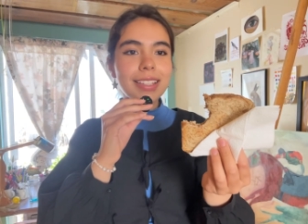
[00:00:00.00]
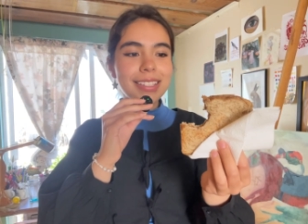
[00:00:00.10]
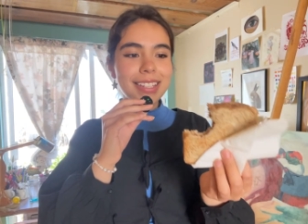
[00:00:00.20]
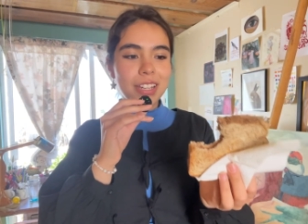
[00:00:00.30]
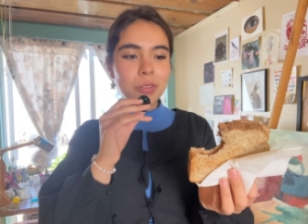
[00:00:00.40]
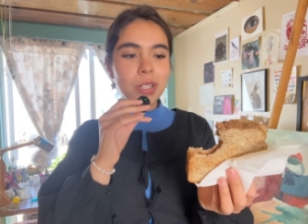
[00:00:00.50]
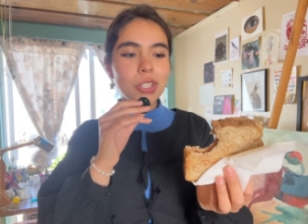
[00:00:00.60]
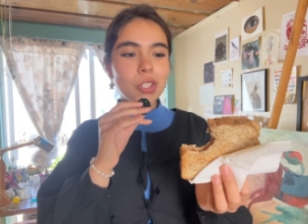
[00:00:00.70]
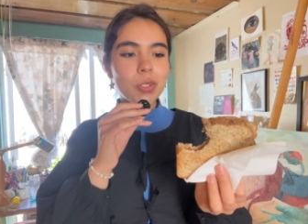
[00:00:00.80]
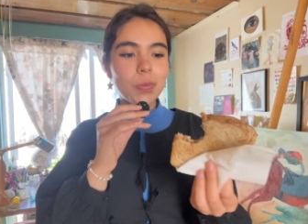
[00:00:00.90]

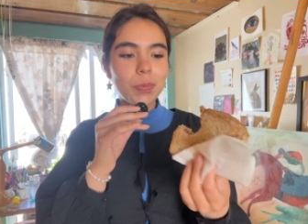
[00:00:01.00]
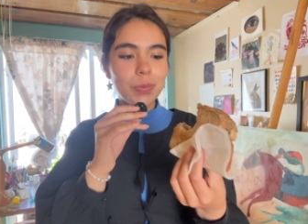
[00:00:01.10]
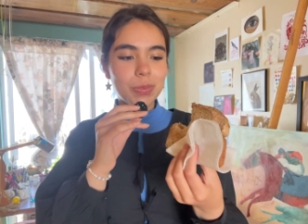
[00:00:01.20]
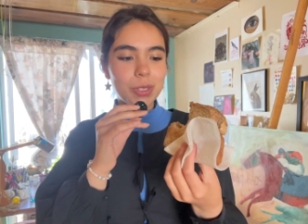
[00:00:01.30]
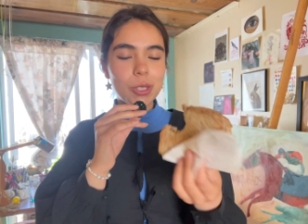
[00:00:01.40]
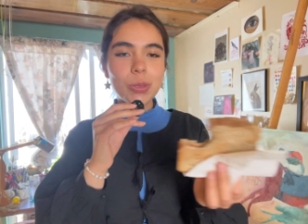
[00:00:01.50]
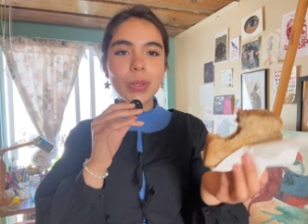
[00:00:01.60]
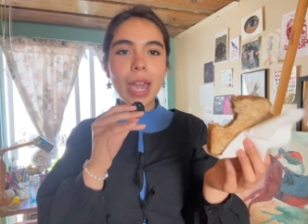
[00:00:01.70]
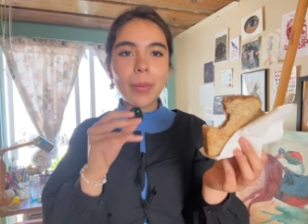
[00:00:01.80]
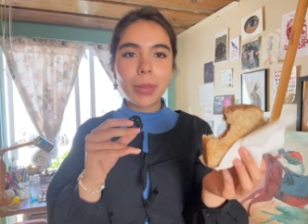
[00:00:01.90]
sandwich to
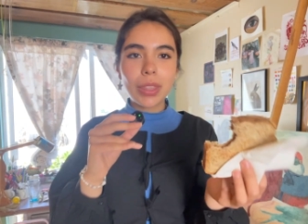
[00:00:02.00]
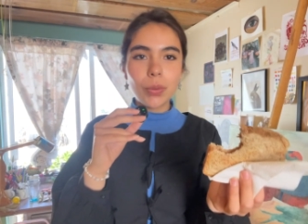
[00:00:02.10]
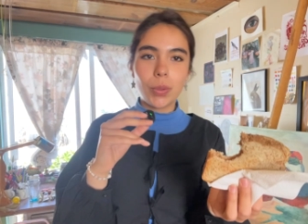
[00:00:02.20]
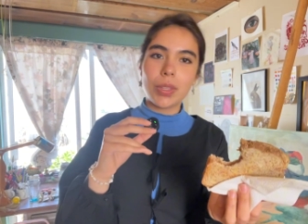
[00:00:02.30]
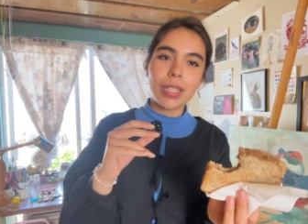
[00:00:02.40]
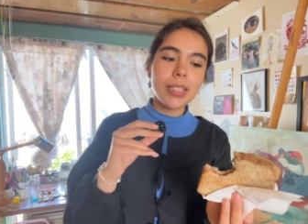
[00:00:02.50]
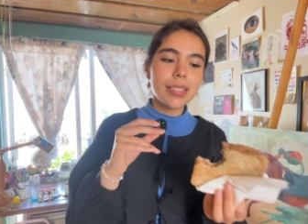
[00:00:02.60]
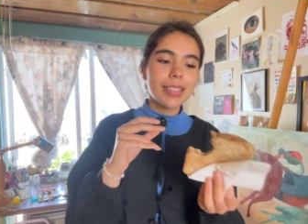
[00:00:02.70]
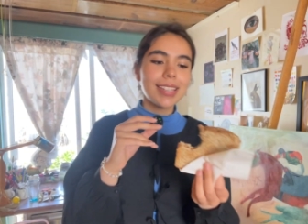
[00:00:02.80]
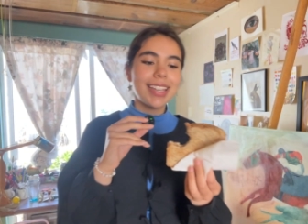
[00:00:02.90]
get me through
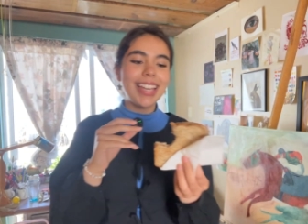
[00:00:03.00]
this.